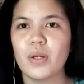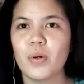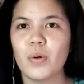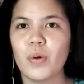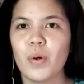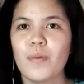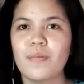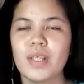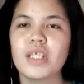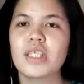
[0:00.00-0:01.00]
to
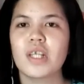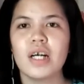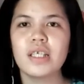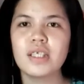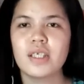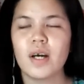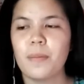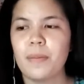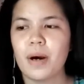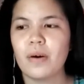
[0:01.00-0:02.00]
discuss
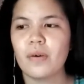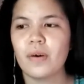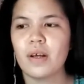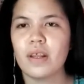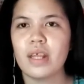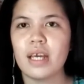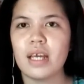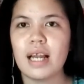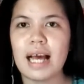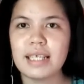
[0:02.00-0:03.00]
about
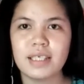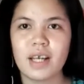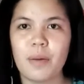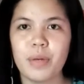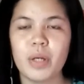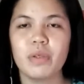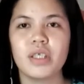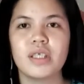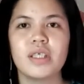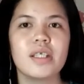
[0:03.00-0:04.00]
the last topic,
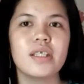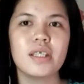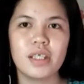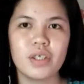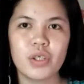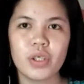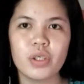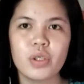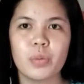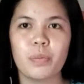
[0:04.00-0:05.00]
which is the
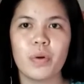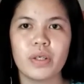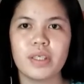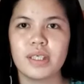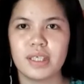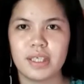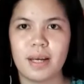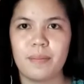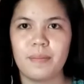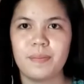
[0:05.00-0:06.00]
decision support system.